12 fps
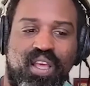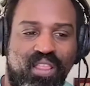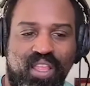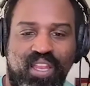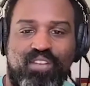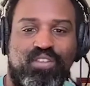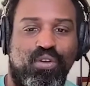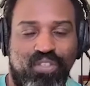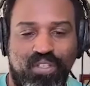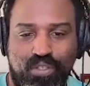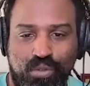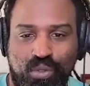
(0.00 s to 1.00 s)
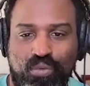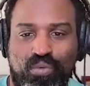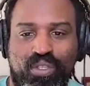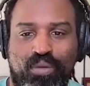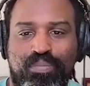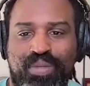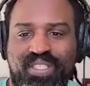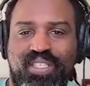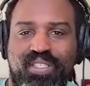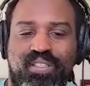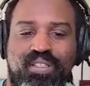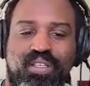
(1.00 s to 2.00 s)
then it turns into a real
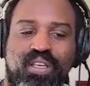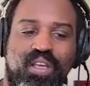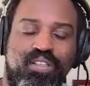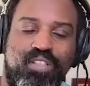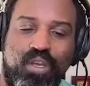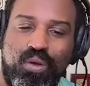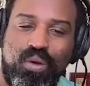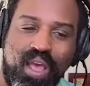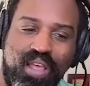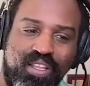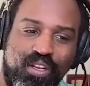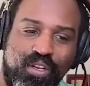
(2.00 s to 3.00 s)
business. So,